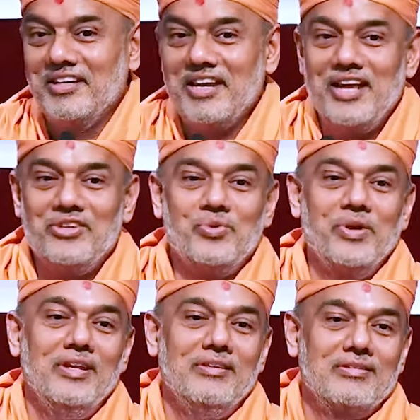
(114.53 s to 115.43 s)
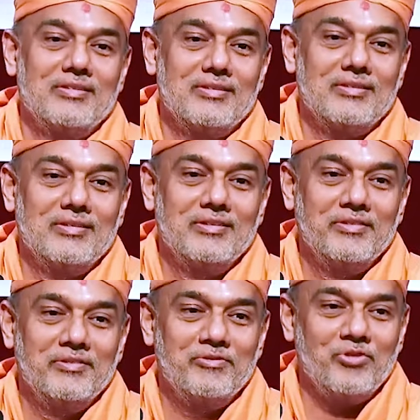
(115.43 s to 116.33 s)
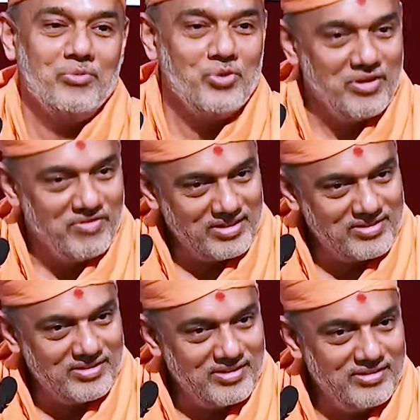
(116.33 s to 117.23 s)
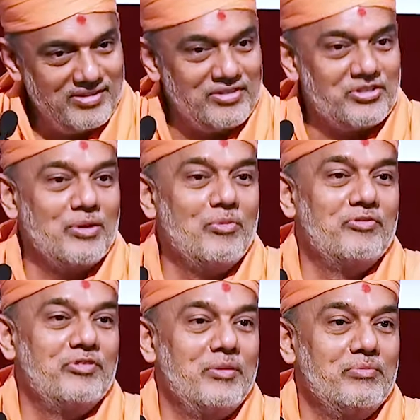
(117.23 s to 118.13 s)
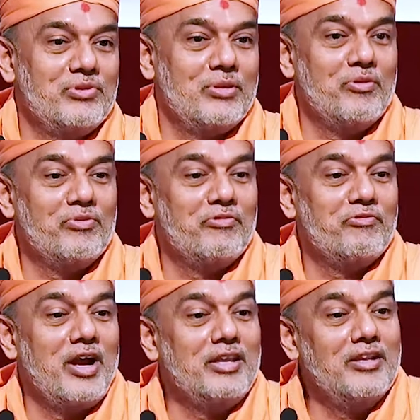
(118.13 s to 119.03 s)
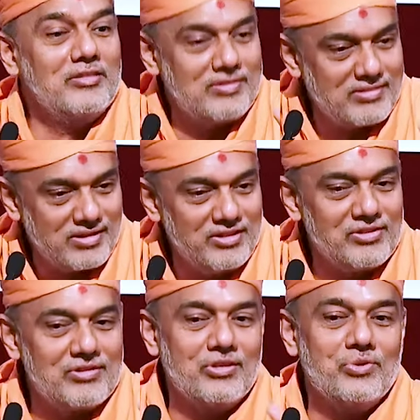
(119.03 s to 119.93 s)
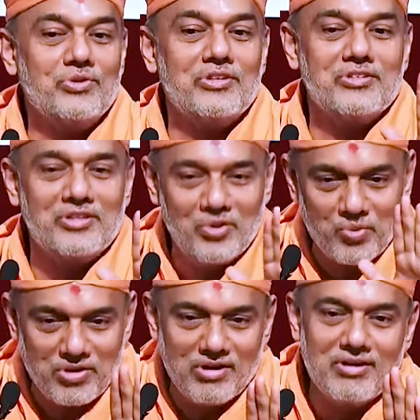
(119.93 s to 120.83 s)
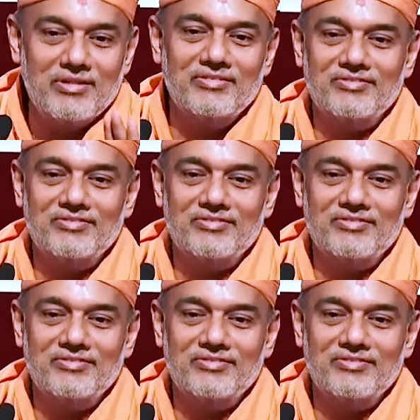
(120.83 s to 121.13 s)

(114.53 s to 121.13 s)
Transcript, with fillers: graduates from universities and some of them, some of the finest institutions in the world.